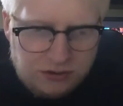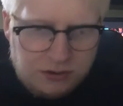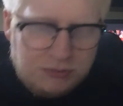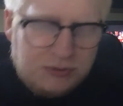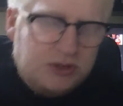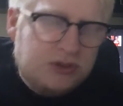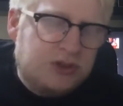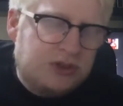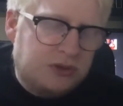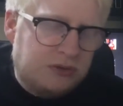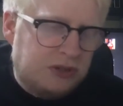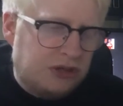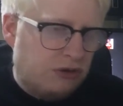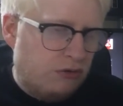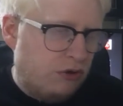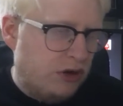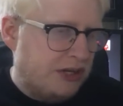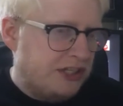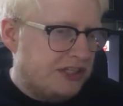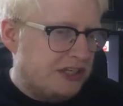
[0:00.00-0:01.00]
Well, I'm not sure what the
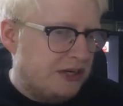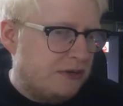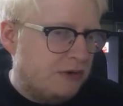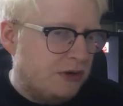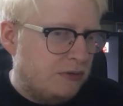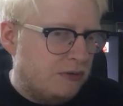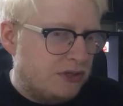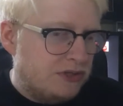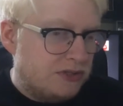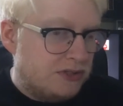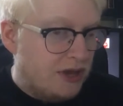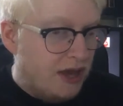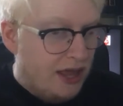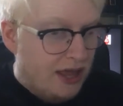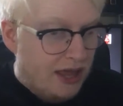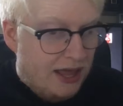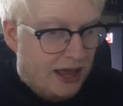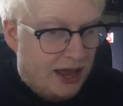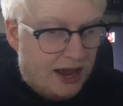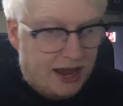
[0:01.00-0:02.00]
criteria was,
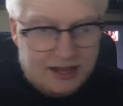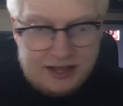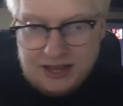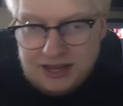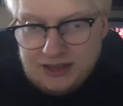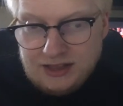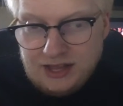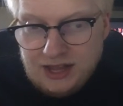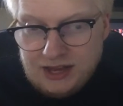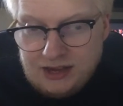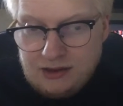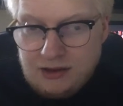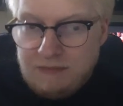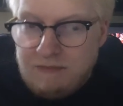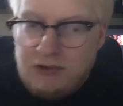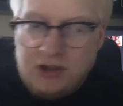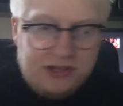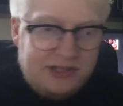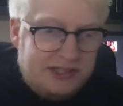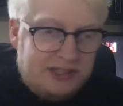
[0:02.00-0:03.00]
and then they
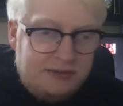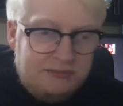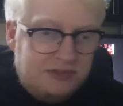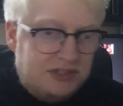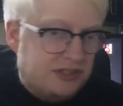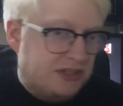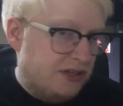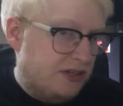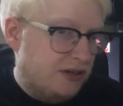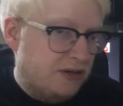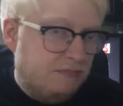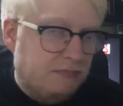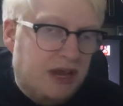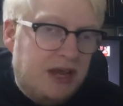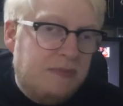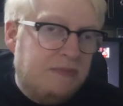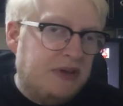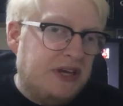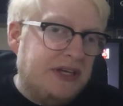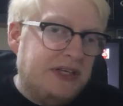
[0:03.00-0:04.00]
invited them to
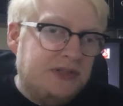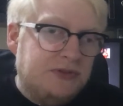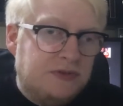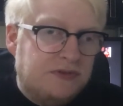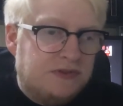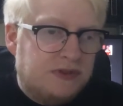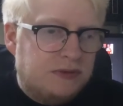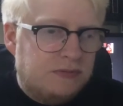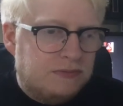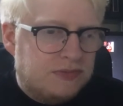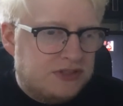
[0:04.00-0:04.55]
make beers with them.